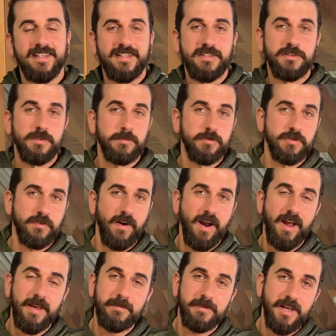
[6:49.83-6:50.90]
and
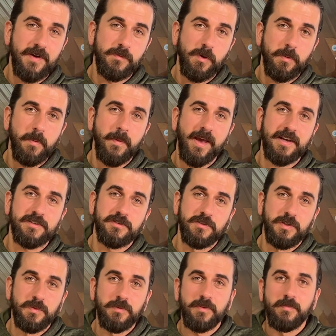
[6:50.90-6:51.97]
subscribe, and we'll be back
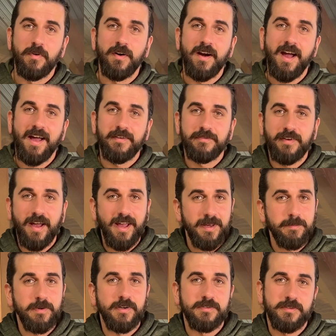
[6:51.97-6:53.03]
soon with more hi-fi
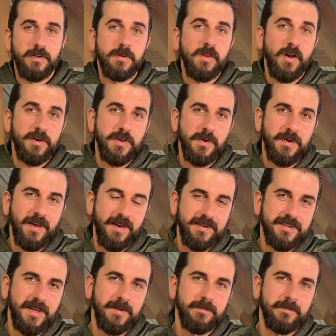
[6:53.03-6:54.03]
personal audio content.